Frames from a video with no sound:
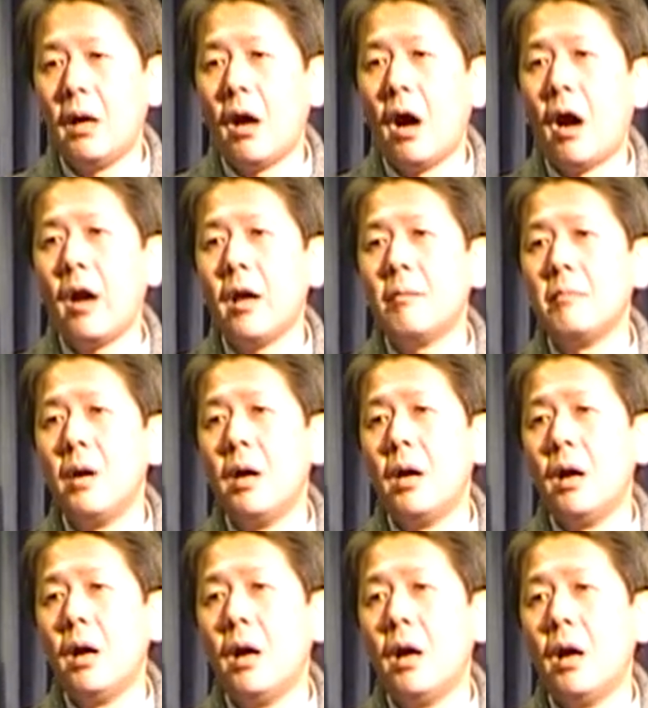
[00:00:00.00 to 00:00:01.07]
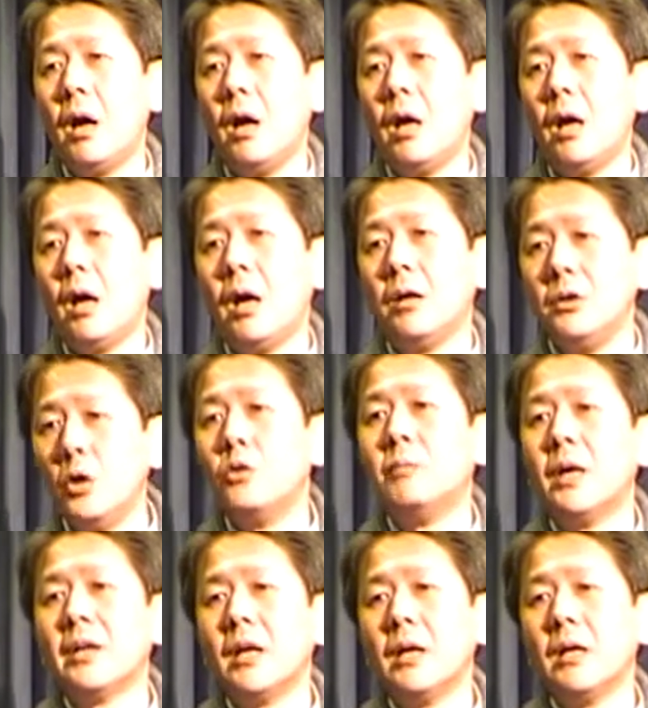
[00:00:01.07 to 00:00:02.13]
I am a
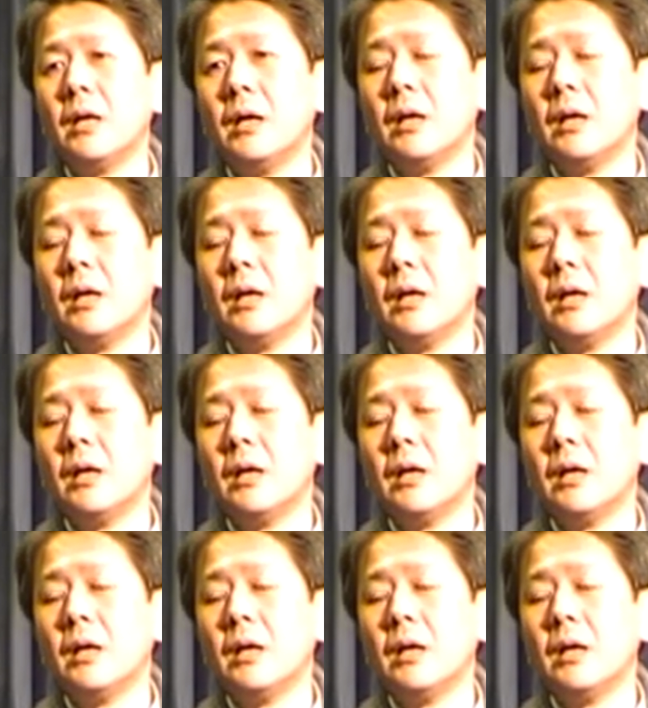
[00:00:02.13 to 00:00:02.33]
nobody.